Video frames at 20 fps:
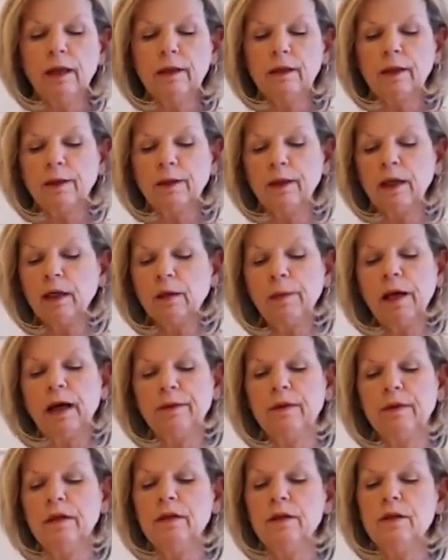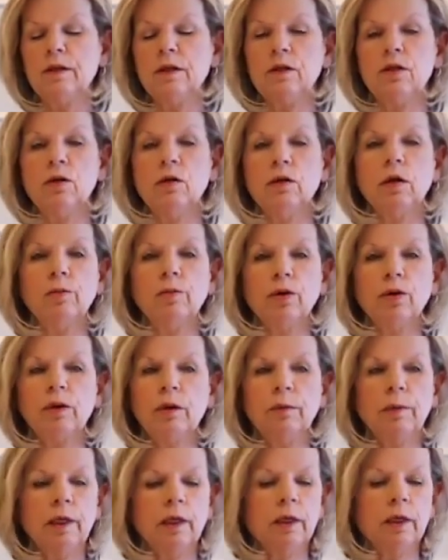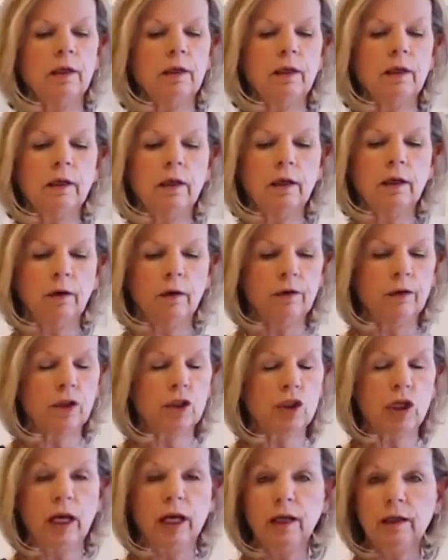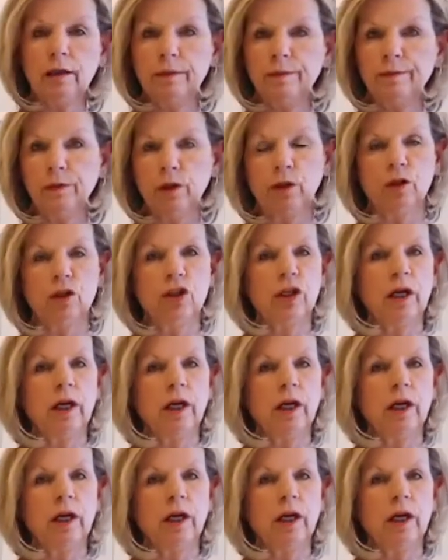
The thing about these is you can put them in the shake. You can shake